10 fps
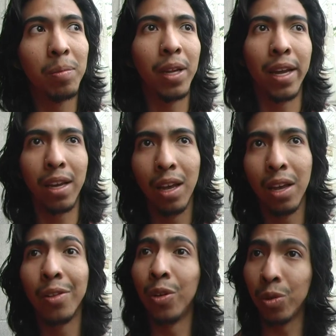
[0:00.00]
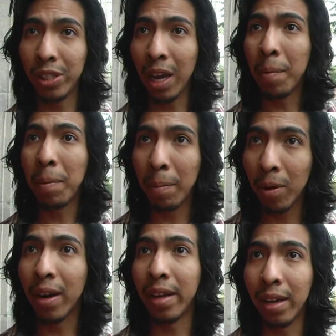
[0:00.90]
him, like, do you see how many people
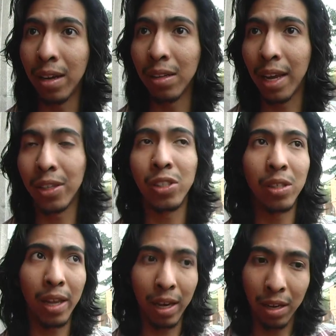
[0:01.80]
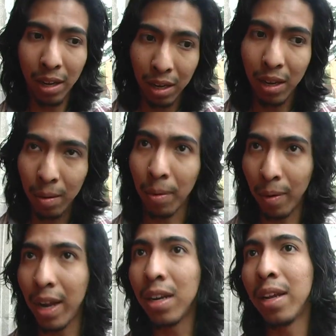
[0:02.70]
are here? Like, she, like,
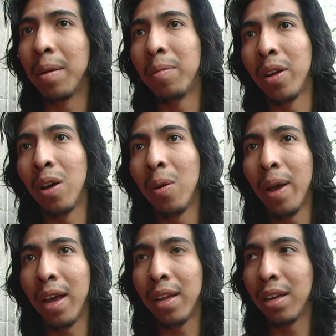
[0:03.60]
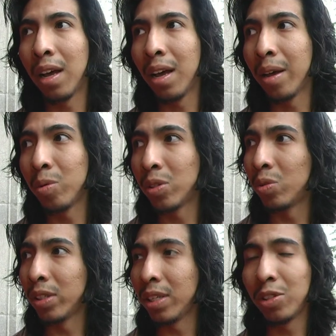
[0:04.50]
berated him, you know? And it was
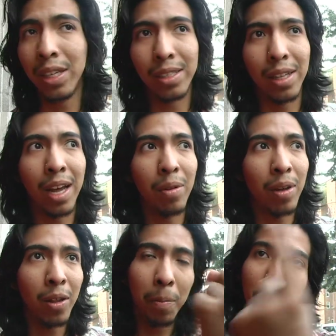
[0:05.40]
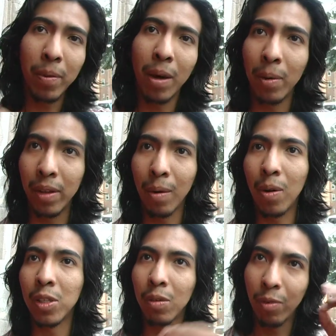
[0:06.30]
really interesting because a lot of the other people that were there were
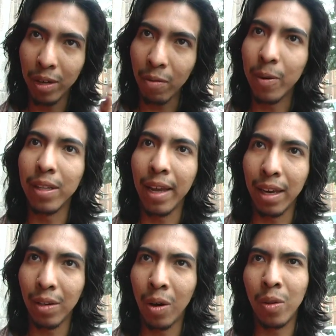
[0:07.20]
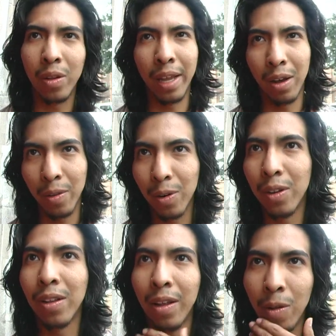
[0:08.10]
also for different, like, all like
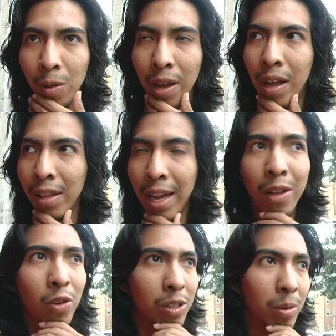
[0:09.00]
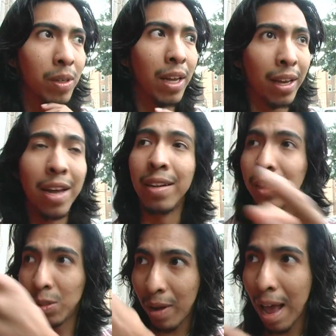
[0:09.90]
other landlords. And we were like, this
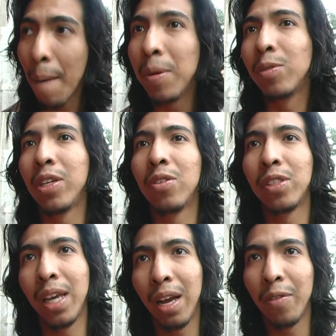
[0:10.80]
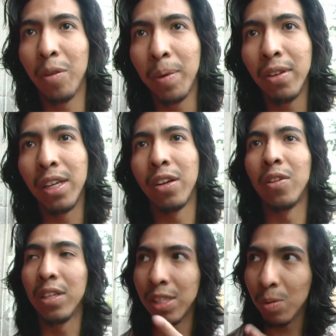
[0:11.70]
is what happens when you don't take care of your building. You know,
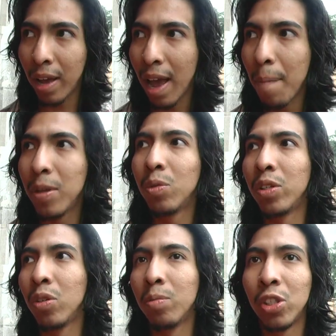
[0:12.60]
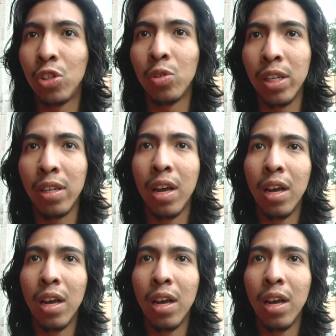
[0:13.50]
this is what happens when you mistreat